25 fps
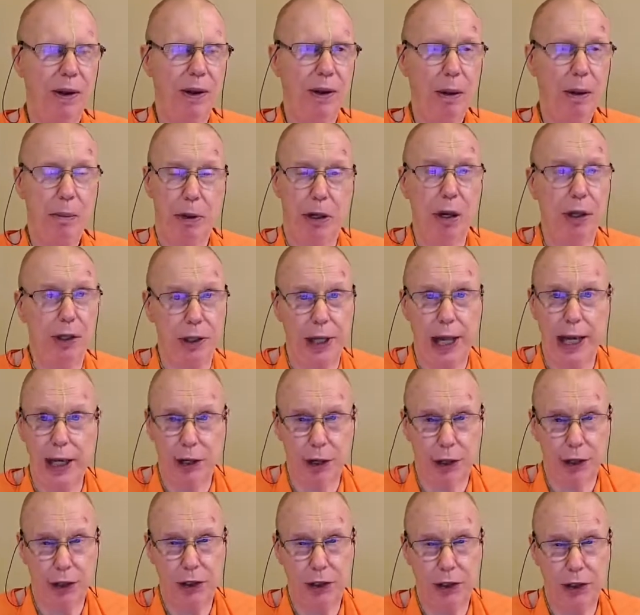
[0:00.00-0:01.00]
because they got
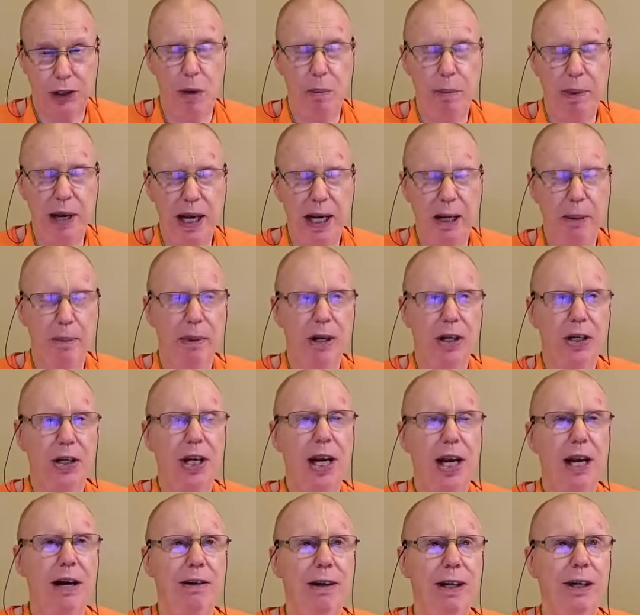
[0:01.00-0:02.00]
so many
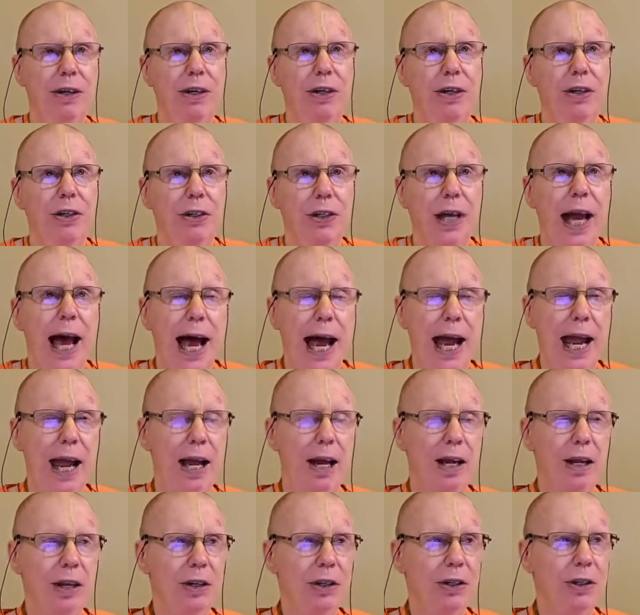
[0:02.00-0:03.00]
material
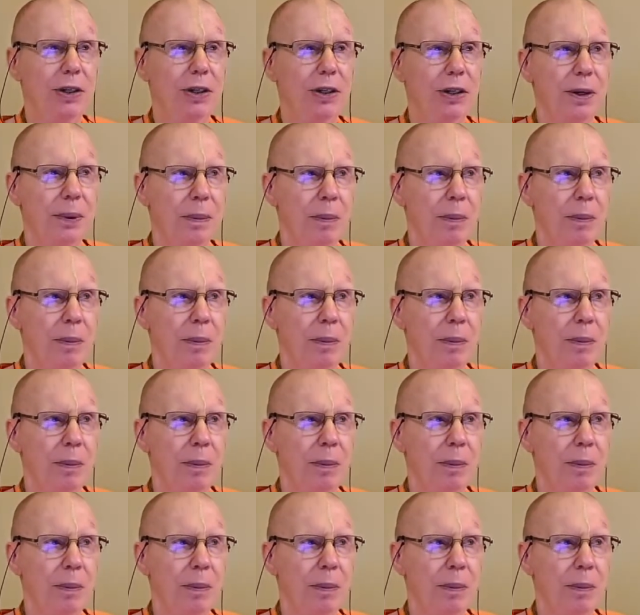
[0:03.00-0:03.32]
desires.